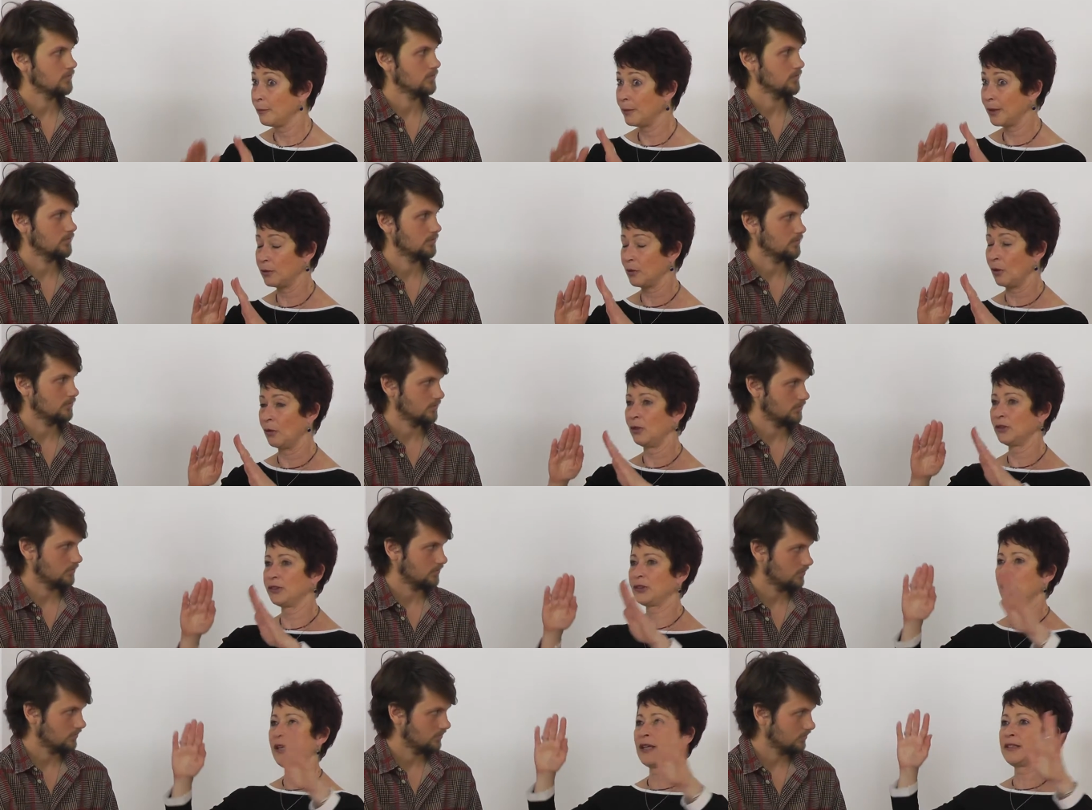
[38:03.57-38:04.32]
Speaker 1: but
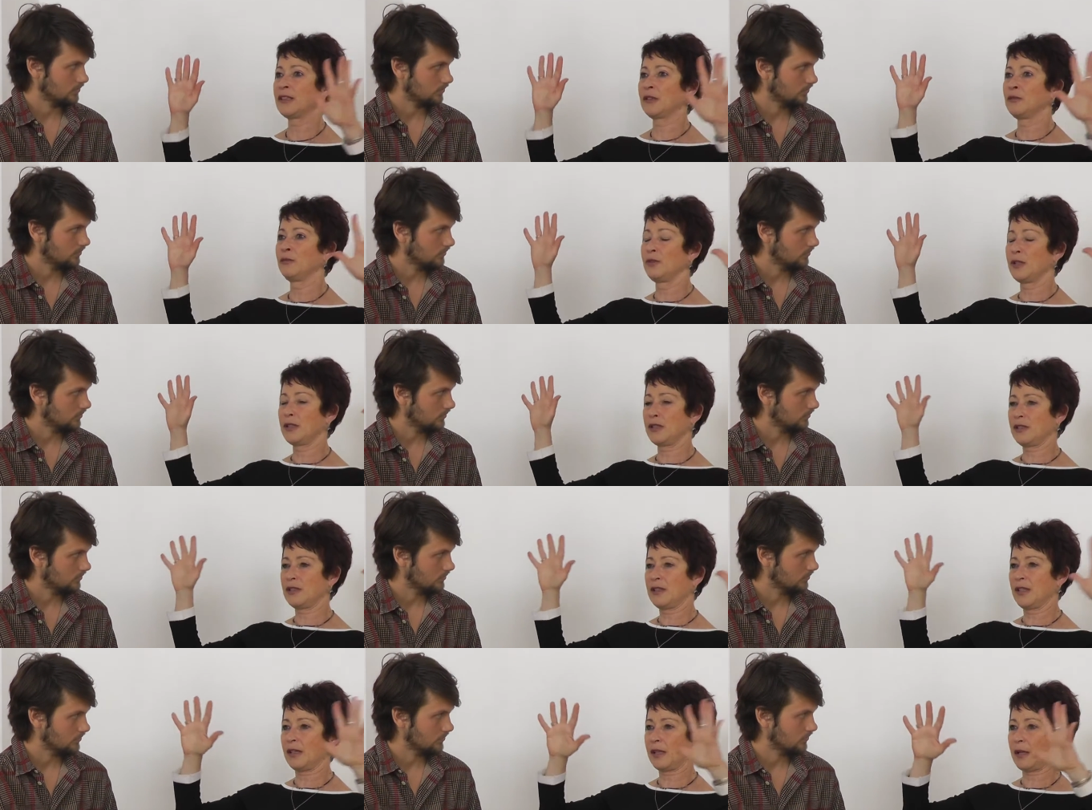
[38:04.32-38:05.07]
also has
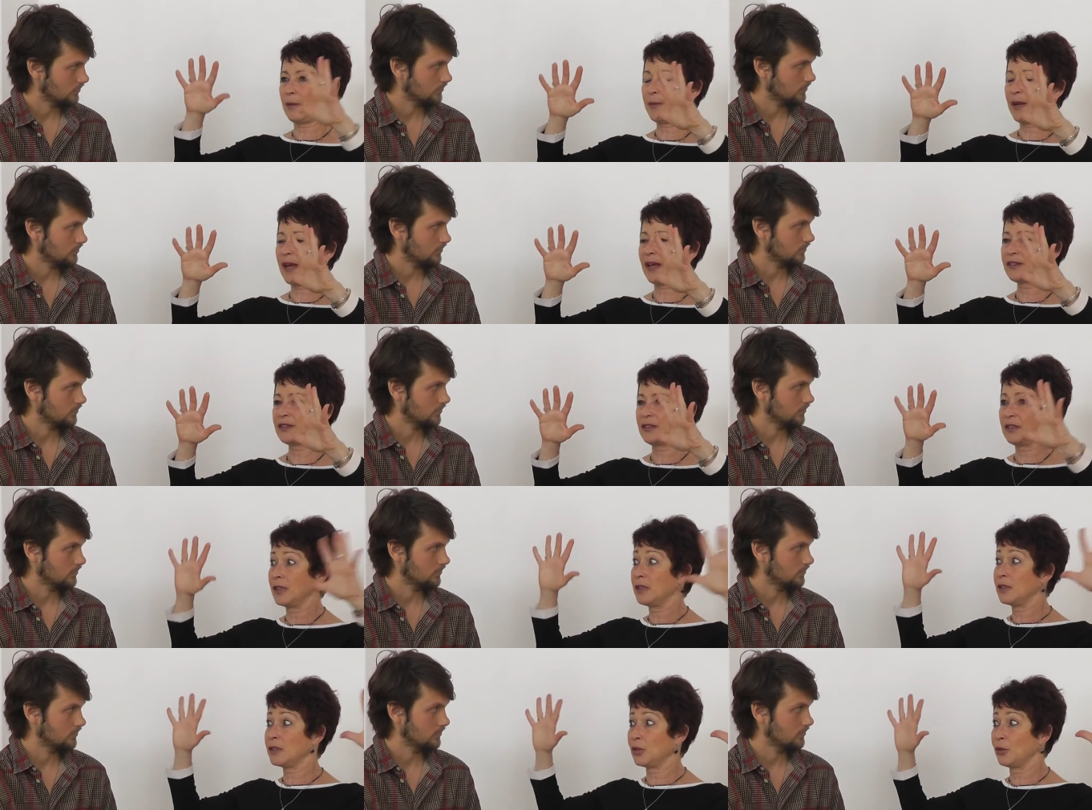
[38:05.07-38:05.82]
enriched their
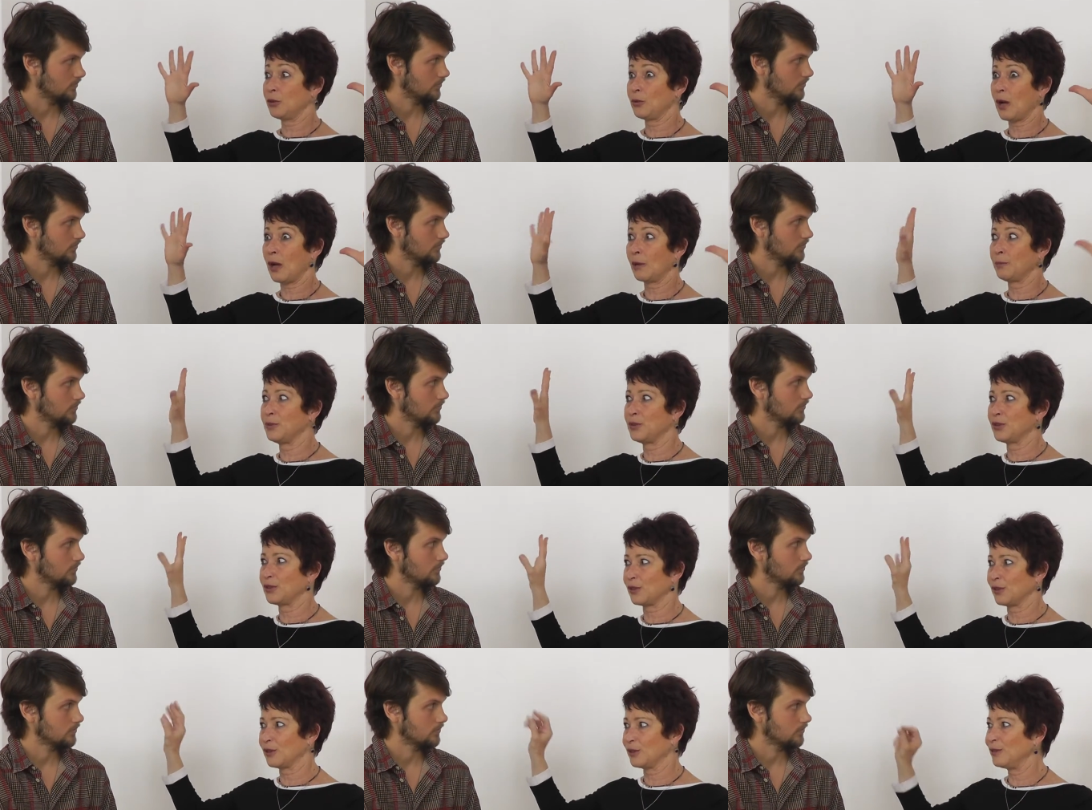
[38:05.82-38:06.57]
capacity to
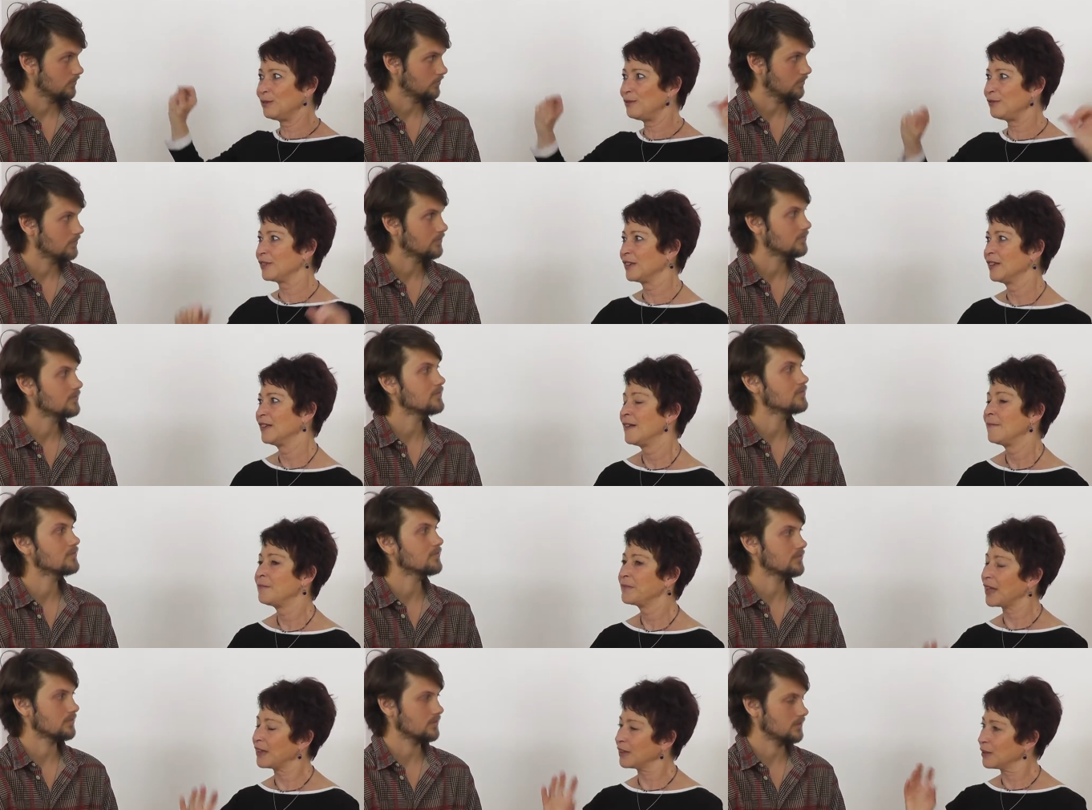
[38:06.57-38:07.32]
observe,
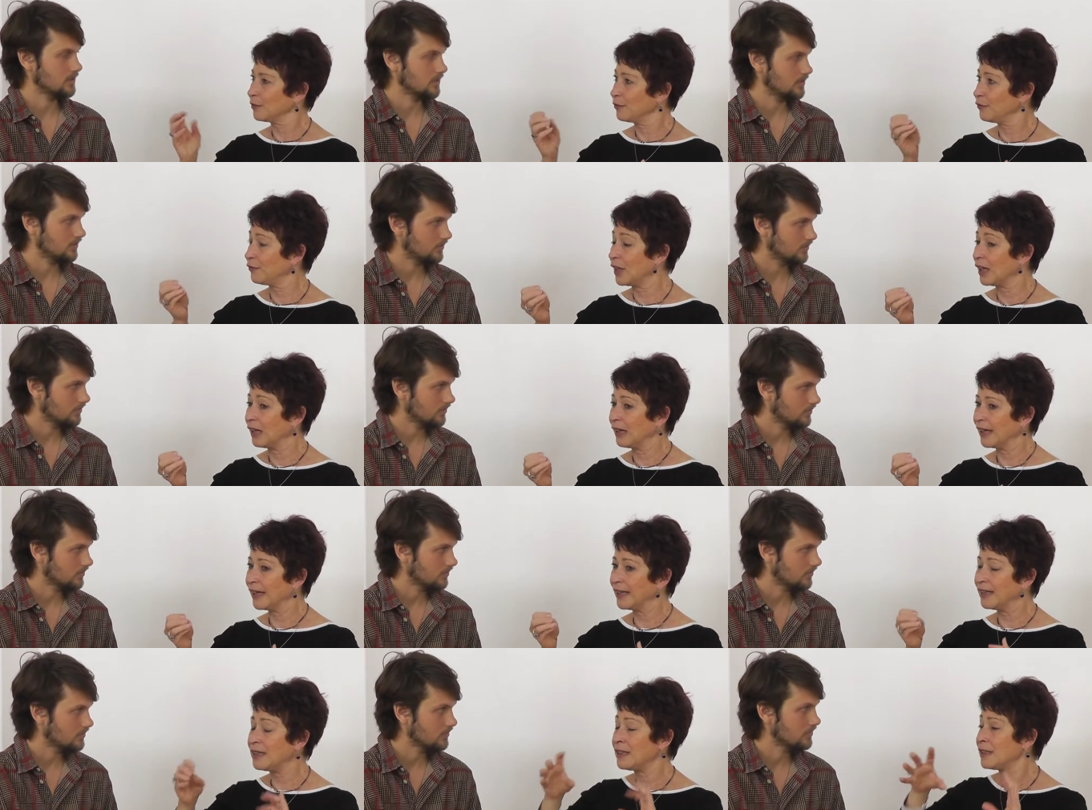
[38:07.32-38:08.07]

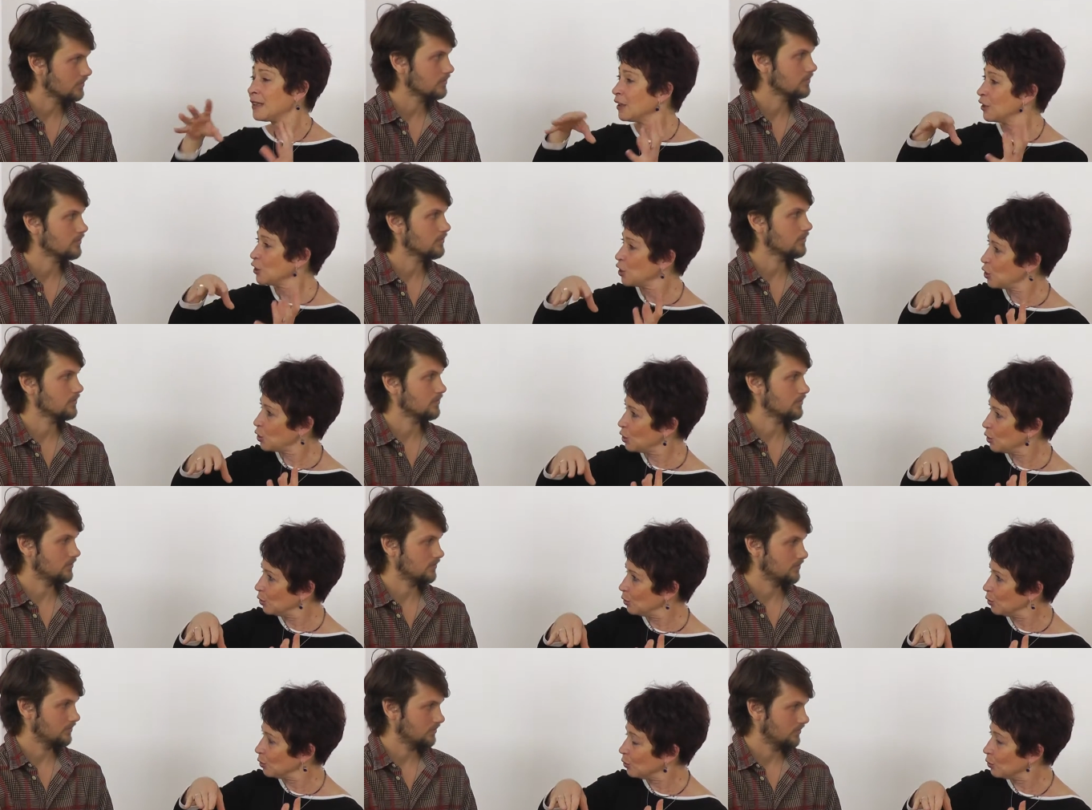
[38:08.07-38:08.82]
define,
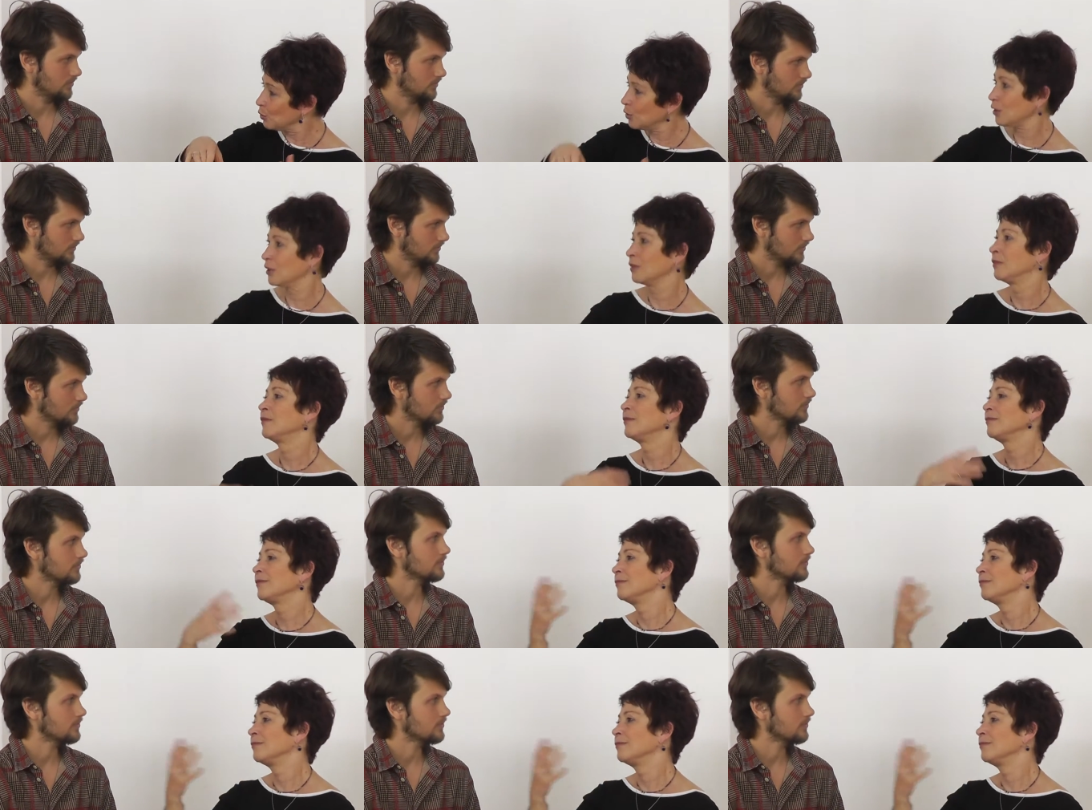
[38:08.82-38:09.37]
choose,